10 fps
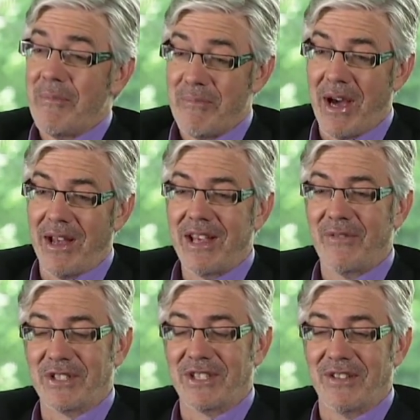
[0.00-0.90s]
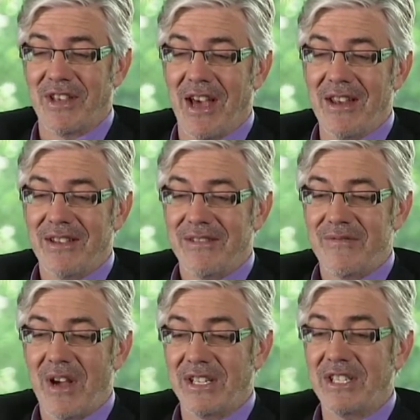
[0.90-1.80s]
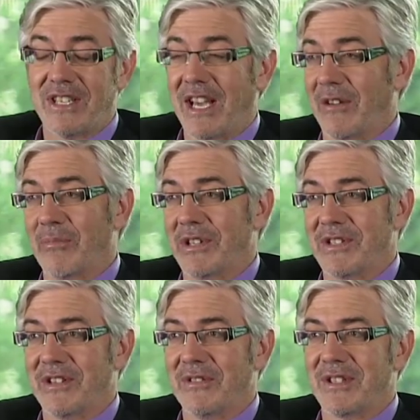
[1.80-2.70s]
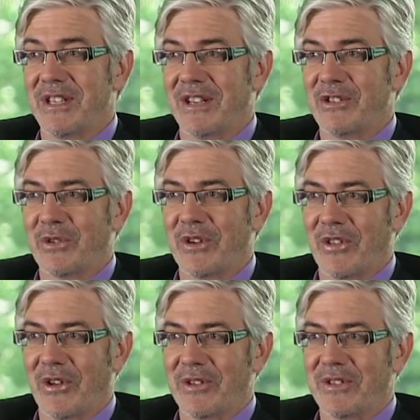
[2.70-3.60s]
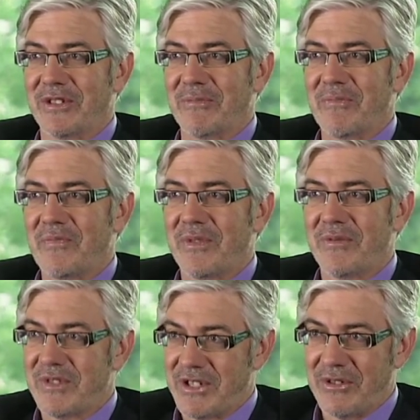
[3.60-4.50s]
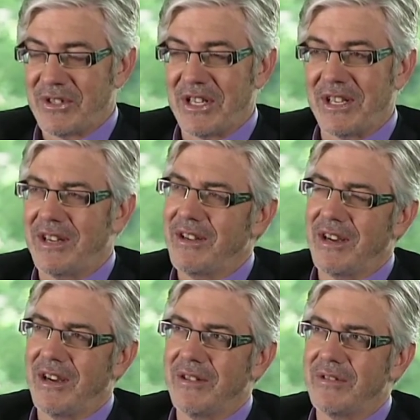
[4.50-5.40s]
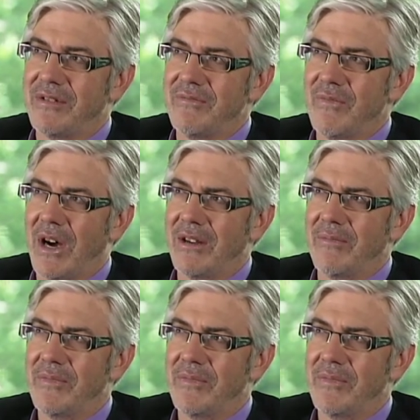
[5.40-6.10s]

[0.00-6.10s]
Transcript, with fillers: But having said that, I did take it pretty seriously. I took Catholicism seriously. I, I, I